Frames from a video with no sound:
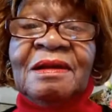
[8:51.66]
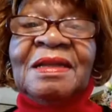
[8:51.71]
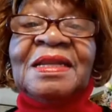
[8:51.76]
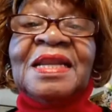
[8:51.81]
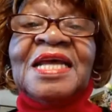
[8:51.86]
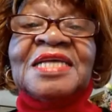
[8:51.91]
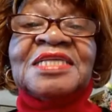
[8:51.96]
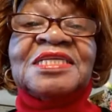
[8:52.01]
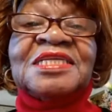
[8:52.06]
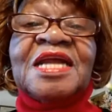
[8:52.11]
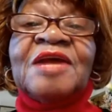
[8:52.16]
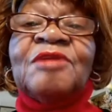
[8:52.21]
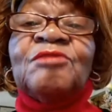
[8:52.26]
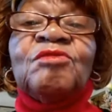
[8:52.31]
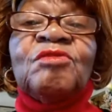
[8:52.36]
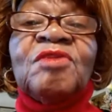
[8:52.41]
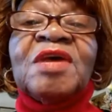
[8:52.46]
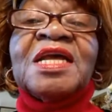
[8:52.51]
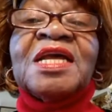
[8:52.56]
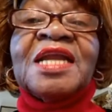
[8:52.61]
unless
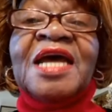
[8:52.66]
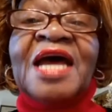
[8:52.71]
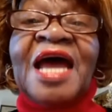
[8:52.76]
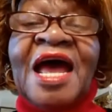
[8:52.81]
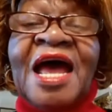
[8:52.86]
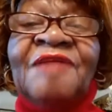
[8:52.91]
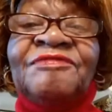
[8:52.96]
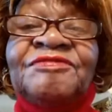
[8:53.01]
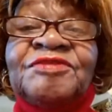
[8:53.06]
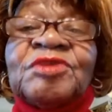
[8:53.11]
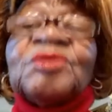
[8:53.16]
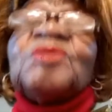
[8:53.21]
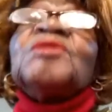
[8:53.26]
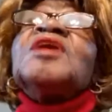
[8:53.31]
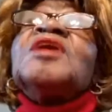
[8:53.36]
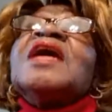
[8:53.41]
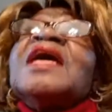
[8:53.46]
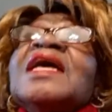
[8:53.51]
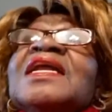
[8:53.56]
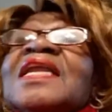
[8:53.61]
they really have to.